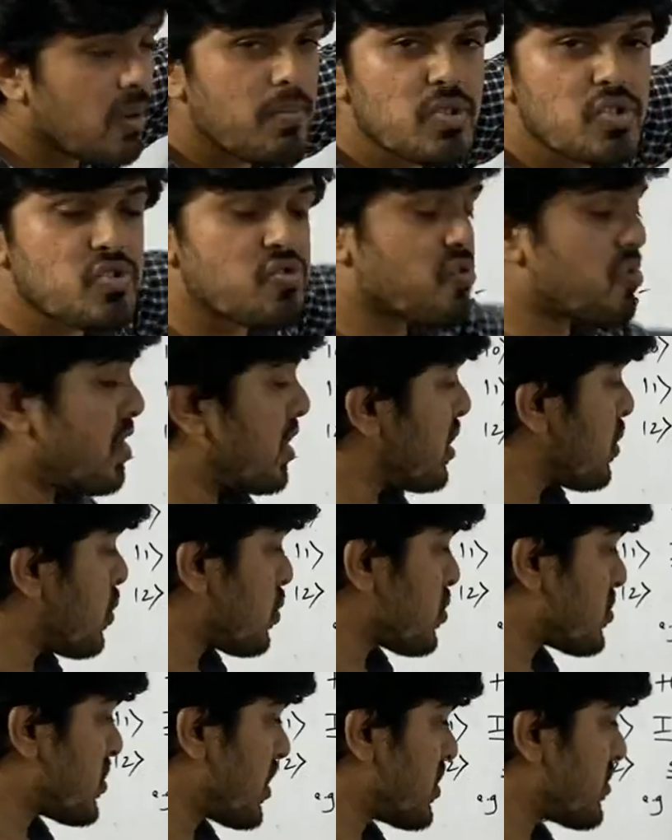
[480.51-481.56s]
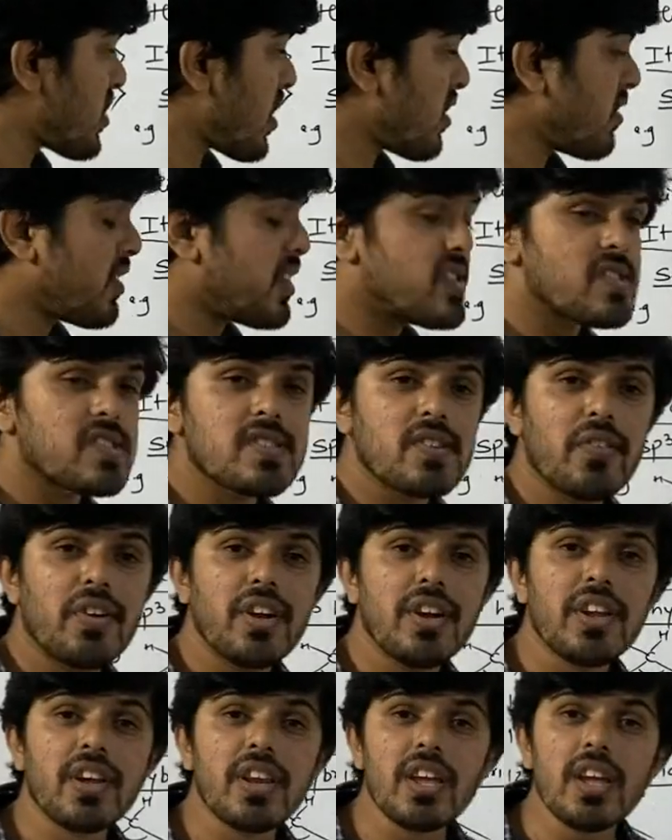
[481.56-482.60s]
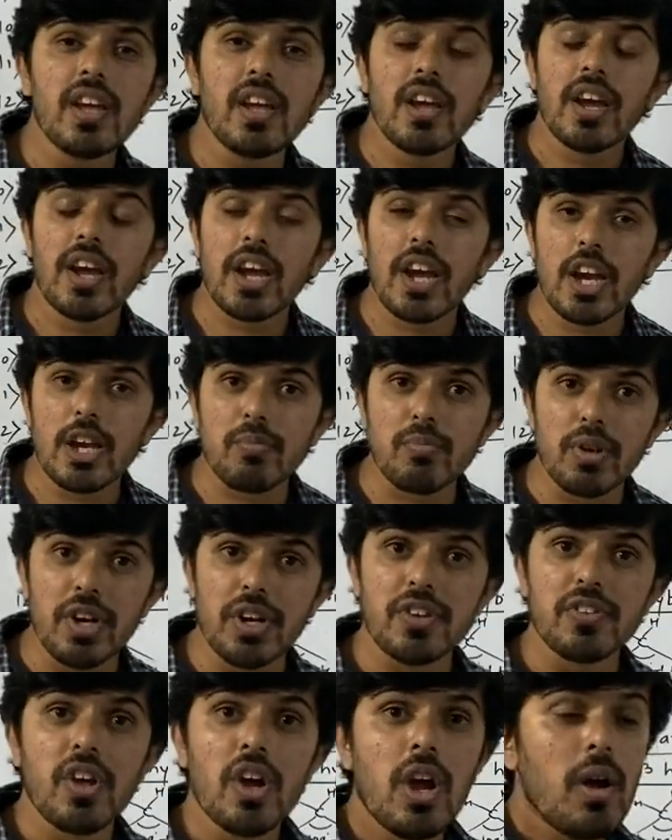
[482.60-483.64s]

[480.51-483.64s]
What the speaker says: bit reduced, that is 107 degree 8 minutes.